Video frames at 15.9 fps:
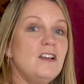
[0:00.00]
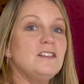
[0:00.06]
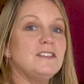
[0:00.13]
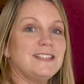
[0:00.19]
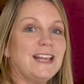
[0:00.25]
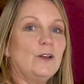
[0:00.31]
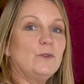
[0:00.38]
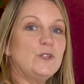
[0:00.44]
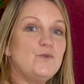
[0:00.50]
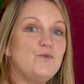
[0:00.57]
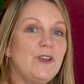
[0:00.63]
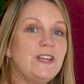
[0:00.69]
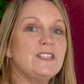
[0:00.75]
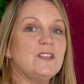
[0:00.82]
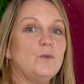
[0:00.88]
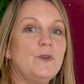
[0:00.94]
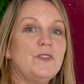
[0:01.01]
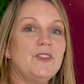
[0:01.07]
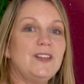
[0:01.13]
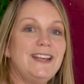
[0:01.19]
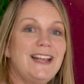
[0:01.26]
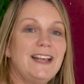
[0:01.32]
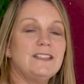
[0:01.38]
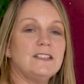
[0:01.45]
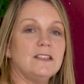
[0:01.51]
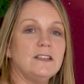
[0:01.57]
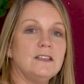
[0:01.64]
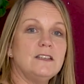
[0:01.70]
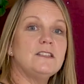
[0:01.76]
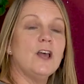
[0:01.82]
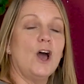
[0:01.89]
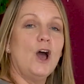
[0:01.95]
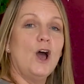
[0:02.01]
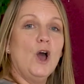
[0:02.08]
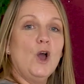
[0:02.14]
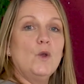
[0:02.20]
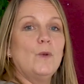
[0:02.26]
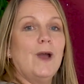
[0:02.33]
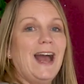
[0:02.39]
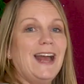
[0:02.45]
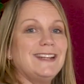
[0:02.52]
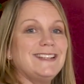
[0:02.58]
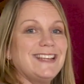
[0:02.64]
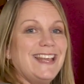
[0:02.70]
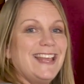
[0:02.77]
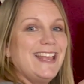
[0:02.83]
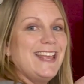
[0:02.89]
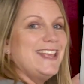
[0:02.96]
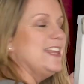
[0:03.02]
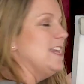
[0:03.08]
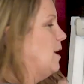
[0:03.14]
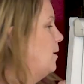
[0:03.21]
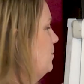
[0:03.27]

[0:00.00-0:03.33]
sound is written with the letters O and E.